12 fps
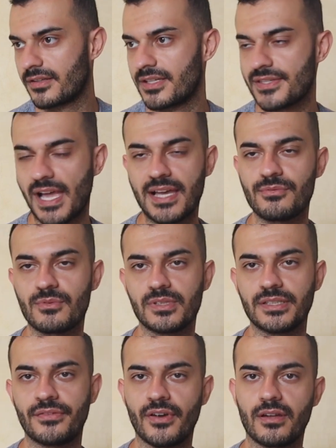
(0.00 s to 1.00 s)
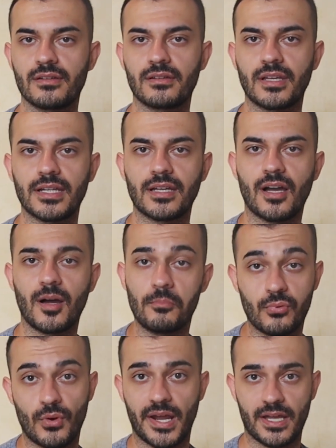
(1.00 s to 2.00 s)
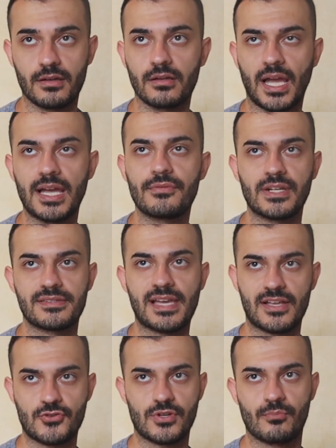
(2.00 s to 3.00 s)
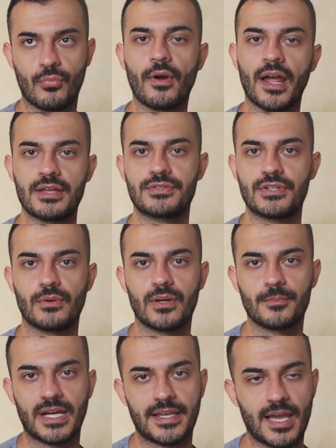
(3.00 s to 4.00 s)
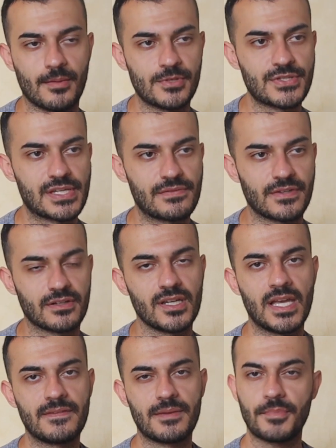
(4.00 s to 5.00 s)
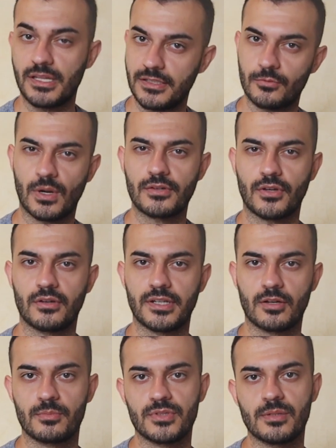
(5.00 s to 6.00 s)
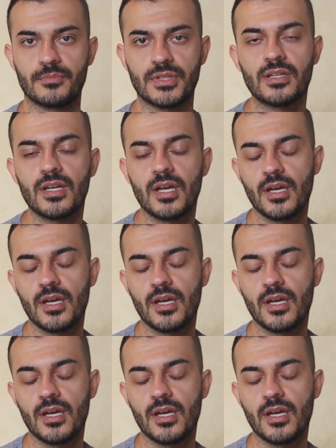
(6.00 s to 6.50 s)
is I haven't really done like a brand. I haven't attached a brand to my cabins yet. They mainly rent on Airbnb.